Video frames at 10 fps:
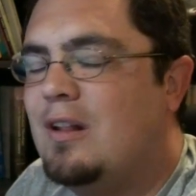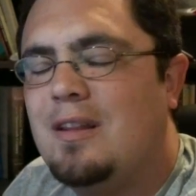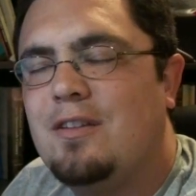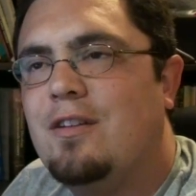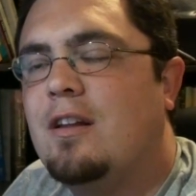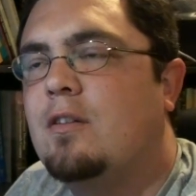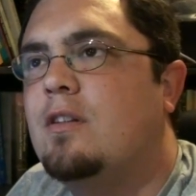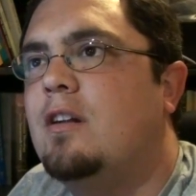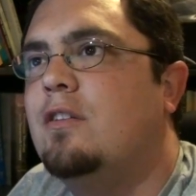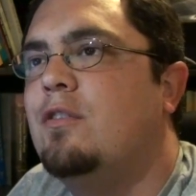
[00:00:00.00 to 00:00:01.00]
Well, that's not
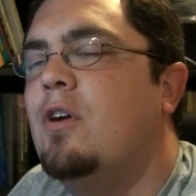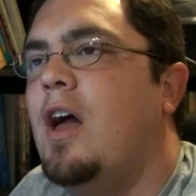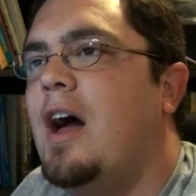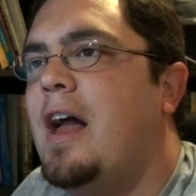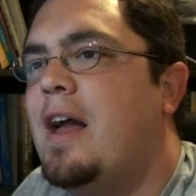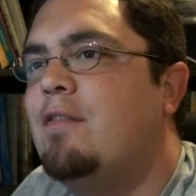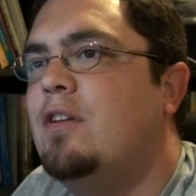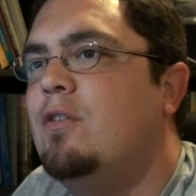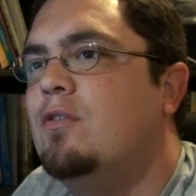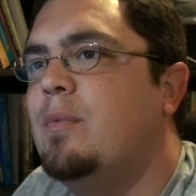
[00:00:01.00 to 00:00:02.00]
entirely true. I
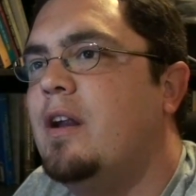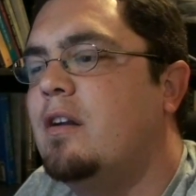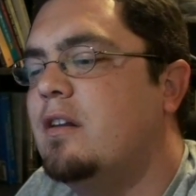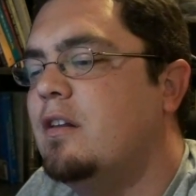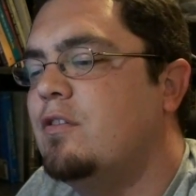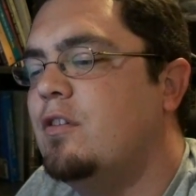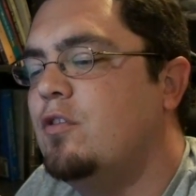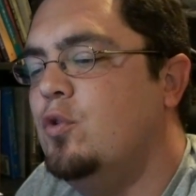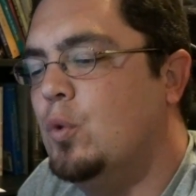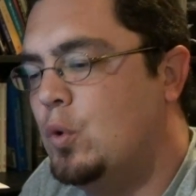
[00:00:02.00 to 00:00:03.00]
haven't used my air
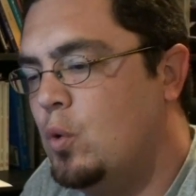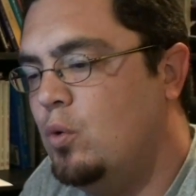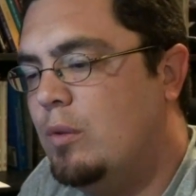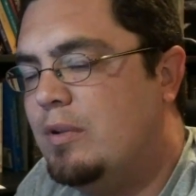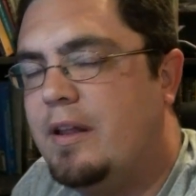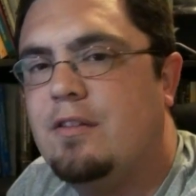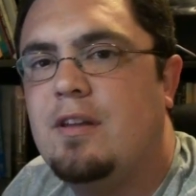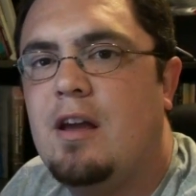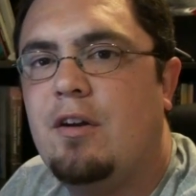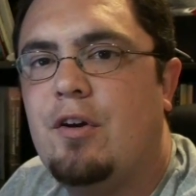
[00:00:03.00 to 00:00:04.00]
conditioner to cool the
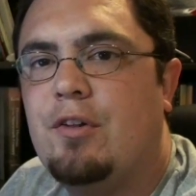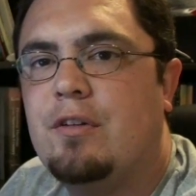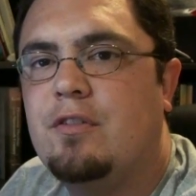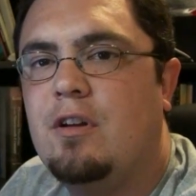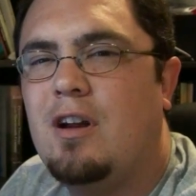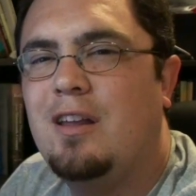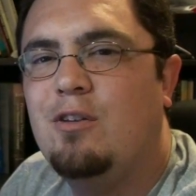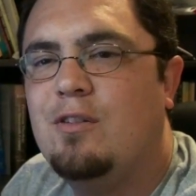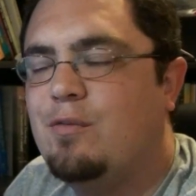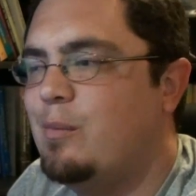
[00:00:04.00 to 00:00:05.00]
place down at all this year. I
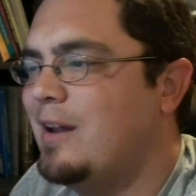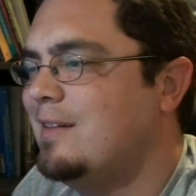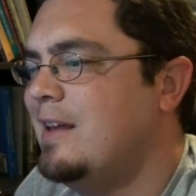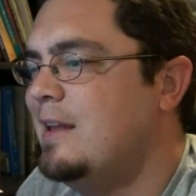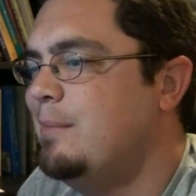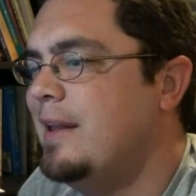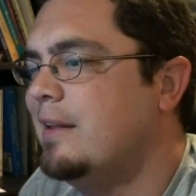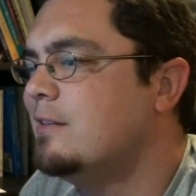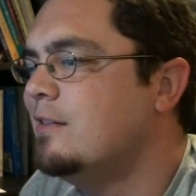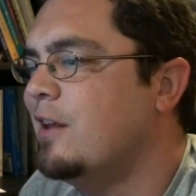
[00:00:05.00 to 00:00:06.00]
used it for about 10
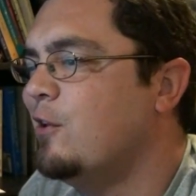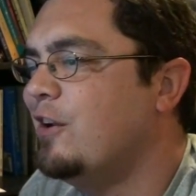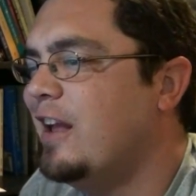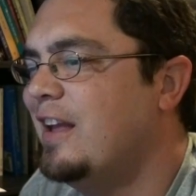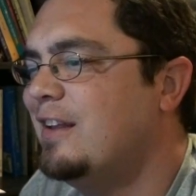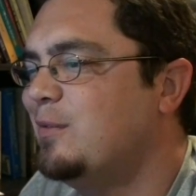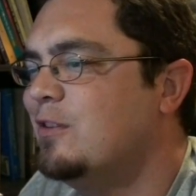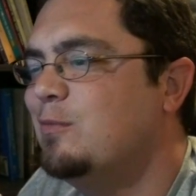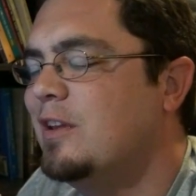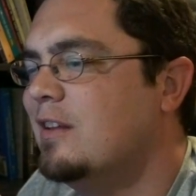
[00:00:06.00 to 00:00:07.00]
minutes the other day
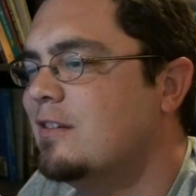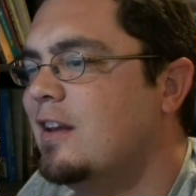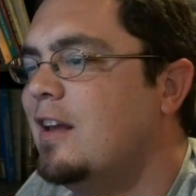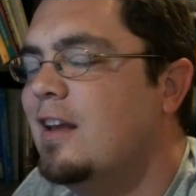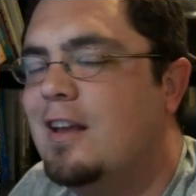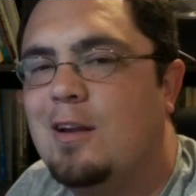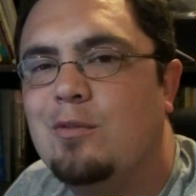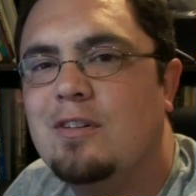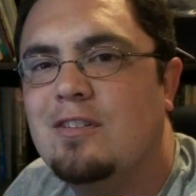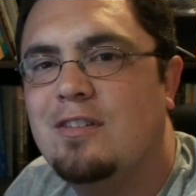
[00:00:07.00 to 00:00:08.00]
just because
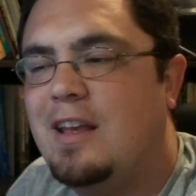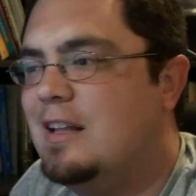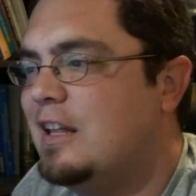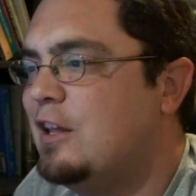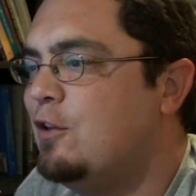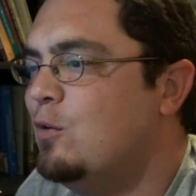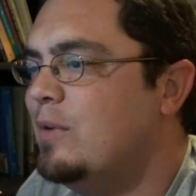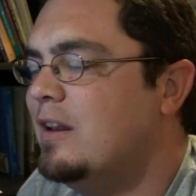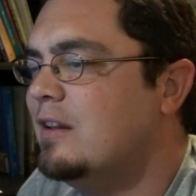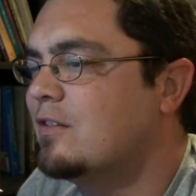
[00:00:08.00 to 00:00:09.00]
it was insanely
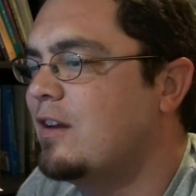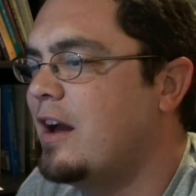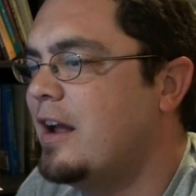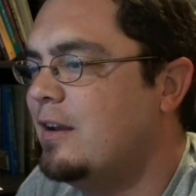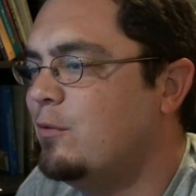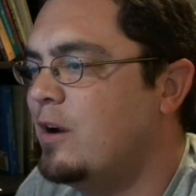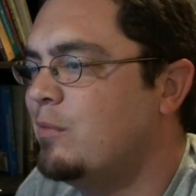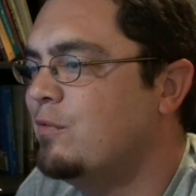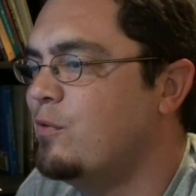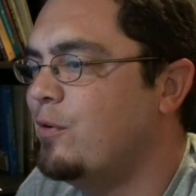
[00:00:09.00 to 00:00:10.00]
humid inside
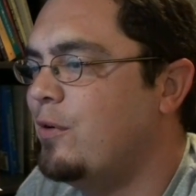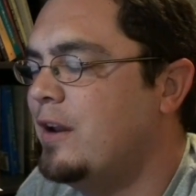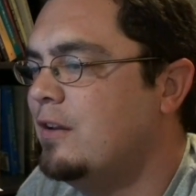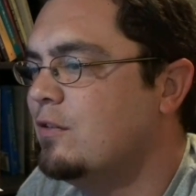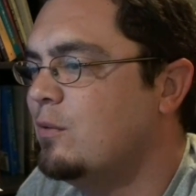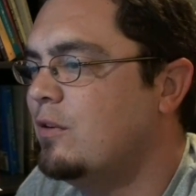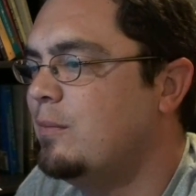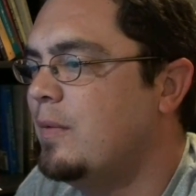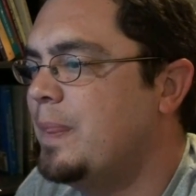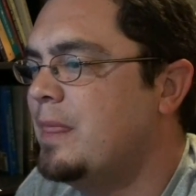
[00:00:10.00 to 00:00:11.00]
right before a
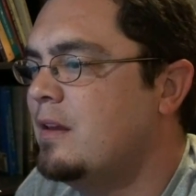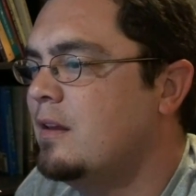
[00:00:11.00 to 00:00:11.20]
rainstorm.